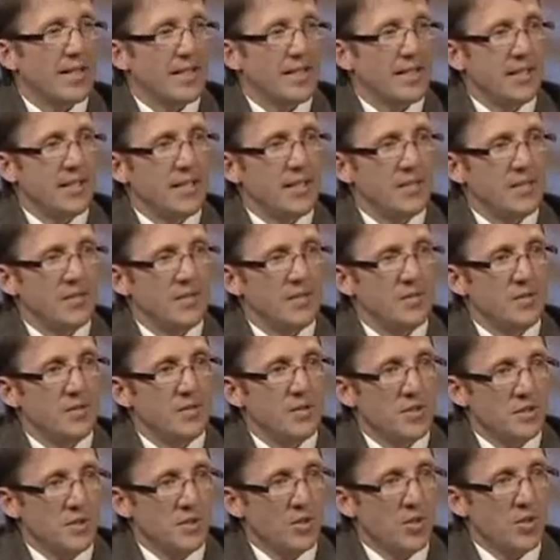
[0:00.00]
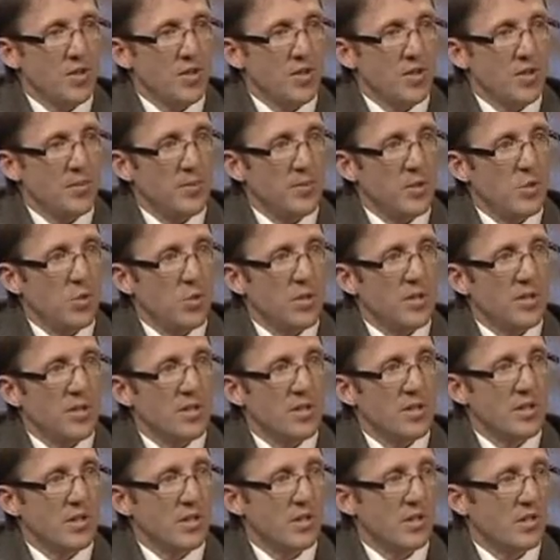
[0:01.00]
In addition, physical therapy to work
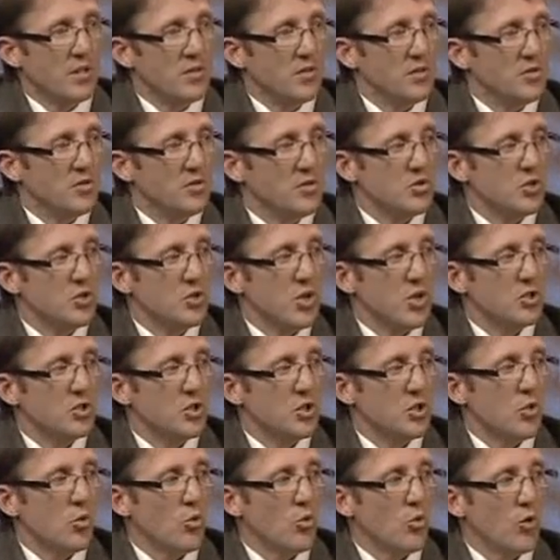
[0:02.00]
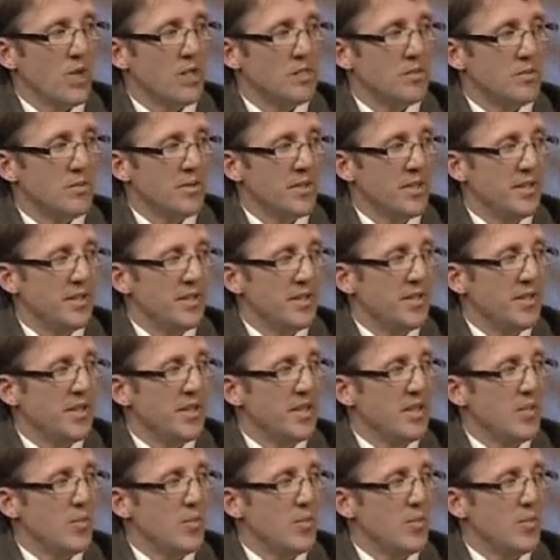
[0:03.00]
on a structured, regimented